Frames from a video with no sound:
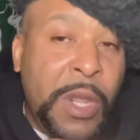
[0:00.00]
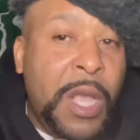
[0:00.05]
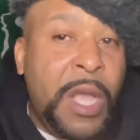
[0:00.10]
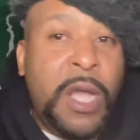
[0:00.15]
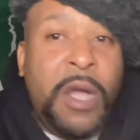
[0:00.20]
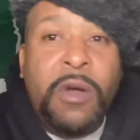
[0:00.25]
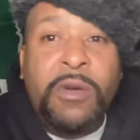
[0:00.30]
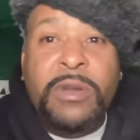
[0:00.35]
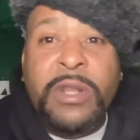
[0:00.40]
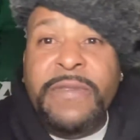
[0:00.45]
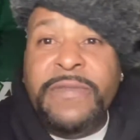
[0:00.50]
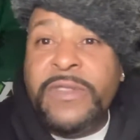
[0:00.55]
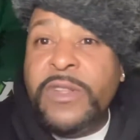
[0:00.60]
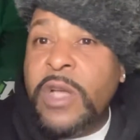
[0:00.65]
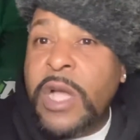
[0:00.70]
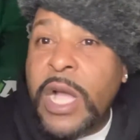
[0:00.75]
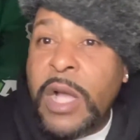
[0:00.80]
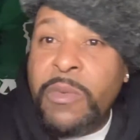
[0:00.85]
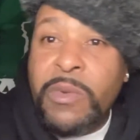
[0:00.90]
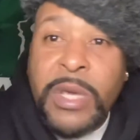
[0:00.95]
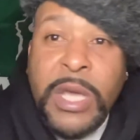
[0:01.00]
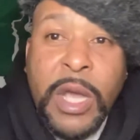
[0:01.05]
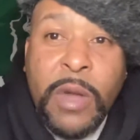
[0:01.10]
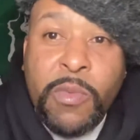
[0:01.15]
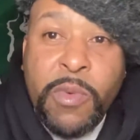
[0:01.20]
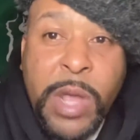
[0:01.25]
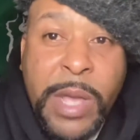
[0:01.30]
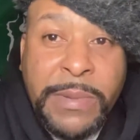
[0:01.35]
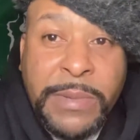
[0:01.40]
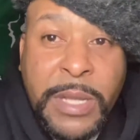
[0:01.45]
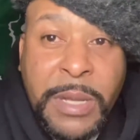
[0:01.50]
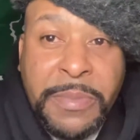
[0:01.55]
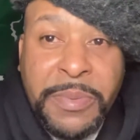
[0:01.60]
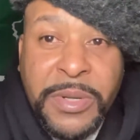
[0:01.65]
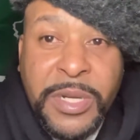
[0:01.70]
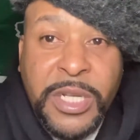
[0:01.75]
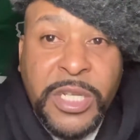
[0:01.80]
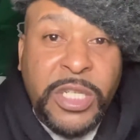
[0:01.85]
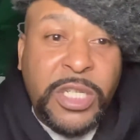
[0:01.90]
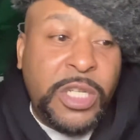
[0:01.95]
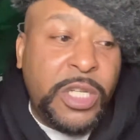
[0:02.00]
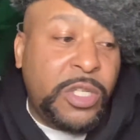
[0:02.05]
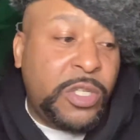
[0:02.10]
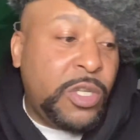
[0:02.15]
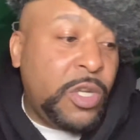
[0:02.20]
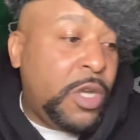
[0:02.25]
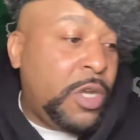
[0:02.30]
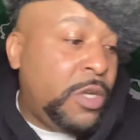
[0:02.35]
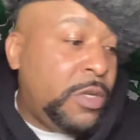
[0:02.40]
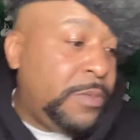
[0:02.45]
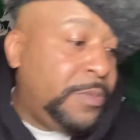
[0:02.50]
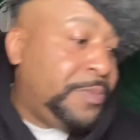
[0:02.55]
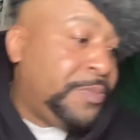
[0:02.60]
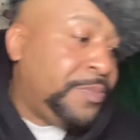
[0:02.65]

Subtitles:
I don't even know how we got wrapped up in this shit, y'all.